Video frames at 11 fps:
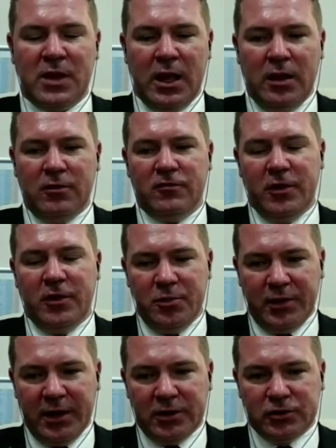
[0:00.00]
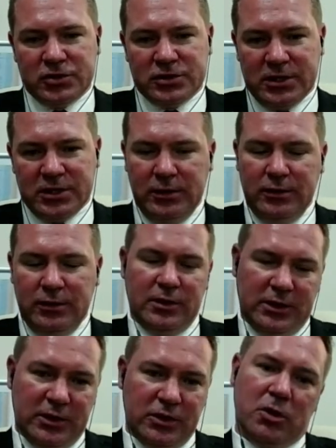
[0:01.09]
Very proud to say that at the
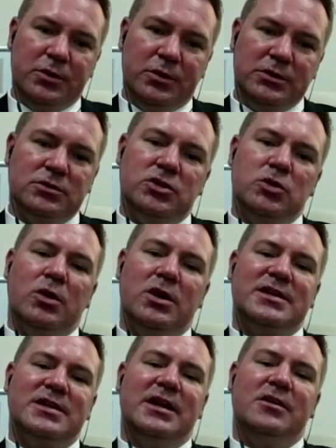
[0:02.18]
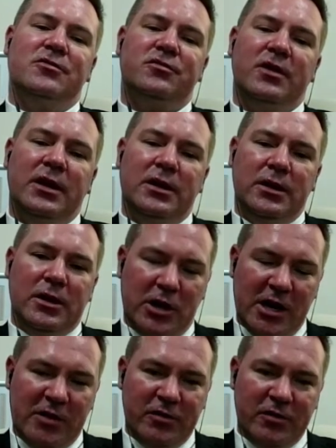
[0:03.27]
moment, DEWAs have a recovery
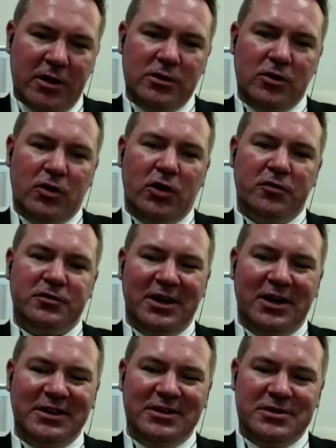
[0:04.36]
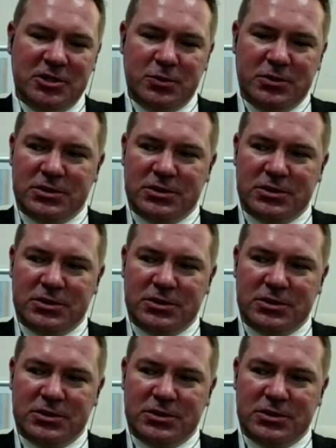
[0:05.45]
rate of 96%. And